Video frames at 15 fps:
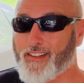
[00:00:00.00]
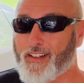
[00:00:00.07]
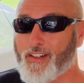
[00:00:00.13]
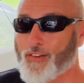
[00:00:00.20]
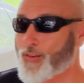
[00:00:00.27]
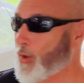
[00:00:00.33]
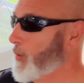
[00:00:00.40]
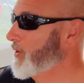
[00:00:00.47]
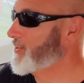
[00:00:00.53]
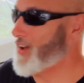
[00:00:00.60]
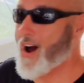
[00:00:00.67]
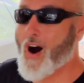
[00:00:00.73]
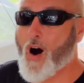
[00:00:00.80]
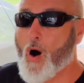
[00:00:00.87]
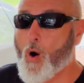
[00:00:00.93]
So it's
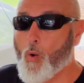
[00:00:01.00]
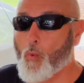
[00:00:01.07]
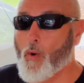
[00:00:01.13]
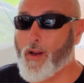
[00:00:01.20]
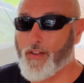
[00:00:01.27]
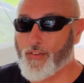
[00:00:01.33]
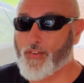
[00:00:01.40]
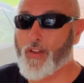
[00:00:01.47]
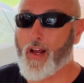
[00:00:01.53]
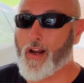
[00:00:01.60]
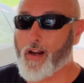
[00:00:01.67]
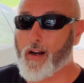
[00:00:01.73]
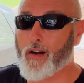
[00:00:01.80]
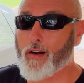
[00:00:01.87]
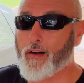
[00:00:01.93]
always
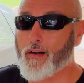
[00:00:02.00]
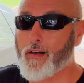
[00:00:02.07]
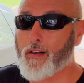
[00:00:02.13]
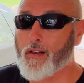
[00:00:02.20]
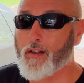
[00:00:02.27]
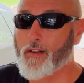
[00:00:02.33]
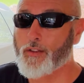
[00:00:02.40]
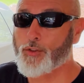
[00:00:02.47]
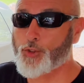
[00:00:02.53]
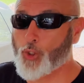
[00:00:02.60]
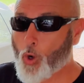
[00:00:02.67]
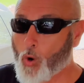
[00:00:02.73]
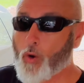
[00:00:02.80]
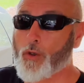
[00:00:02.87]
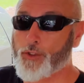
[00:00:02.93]
there,
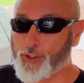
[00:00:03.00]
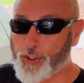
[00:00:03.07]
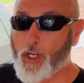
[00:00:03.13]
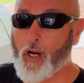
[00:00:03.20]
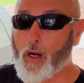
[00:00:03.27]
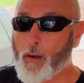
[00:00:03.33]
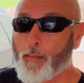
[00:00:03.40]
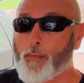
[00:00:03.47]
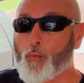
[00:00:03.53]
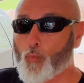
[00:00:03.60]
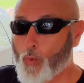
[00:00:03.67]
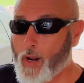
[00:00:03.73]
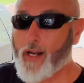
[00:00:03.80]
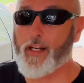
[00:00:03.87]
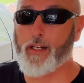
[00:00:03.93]
charged up,
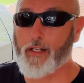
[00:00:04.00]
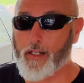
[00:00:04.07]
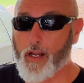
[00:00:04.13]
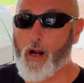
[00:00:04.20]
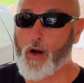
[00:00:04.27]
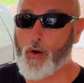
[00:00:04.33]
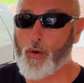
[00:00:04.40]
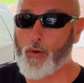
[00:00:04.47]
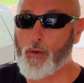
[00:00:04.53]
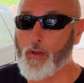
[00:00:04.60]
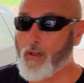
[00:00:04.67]
ready to go.